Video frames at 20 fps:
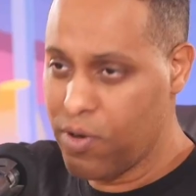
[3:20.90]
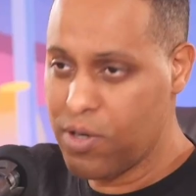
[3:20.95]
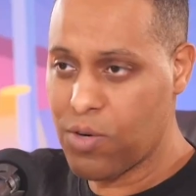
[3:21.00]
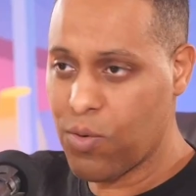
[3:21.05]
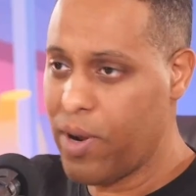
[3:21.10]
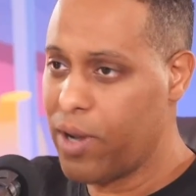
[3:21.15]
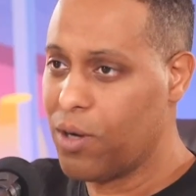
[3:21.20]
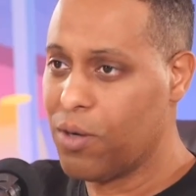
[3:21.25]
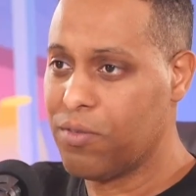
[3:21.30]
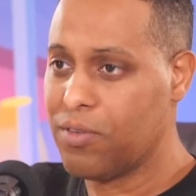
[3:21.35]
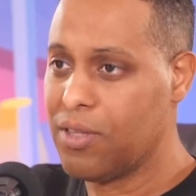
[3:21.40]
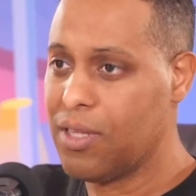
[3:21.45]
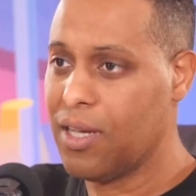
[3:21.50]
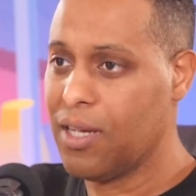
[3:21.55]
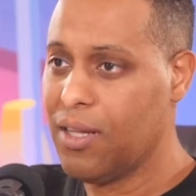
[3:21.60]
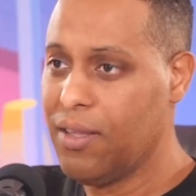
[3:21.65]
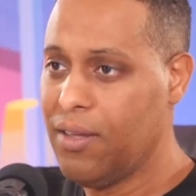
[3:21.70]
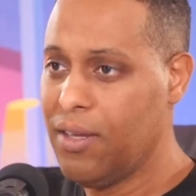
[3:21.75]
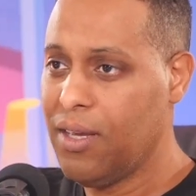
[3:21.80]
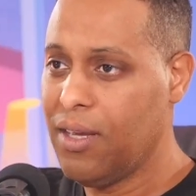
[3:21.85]
refrigerator over
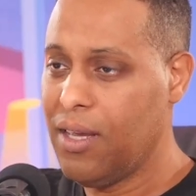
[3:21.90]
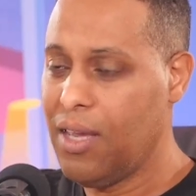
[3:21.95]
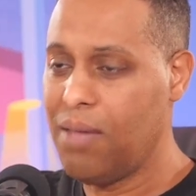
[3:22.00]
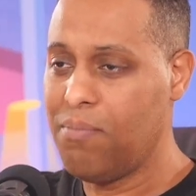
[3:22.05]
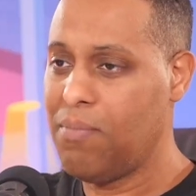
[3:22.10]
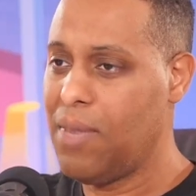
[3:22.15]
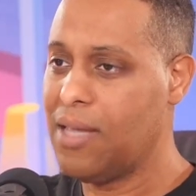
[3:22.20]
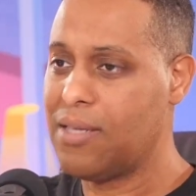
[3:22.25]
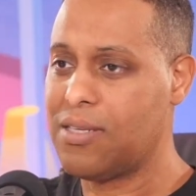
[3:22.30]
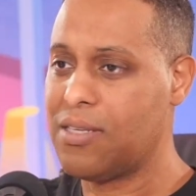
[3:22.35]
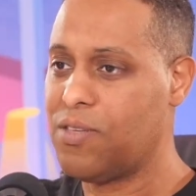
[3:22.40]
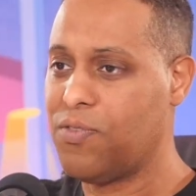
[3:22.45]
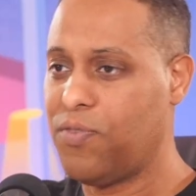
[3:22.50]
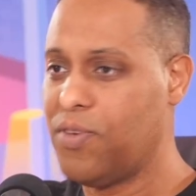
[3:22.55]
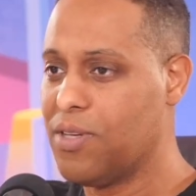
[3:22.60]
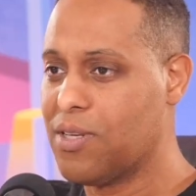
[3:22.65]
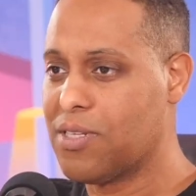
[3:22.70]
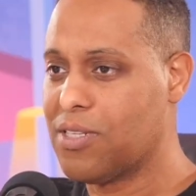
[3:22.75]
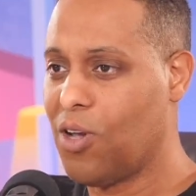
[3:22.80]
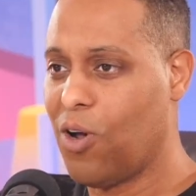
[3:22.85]
there. Yeah. It makes us
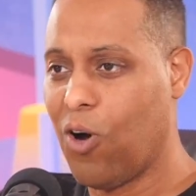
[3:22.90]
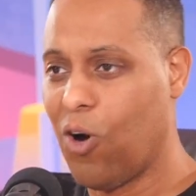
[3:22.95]
feel so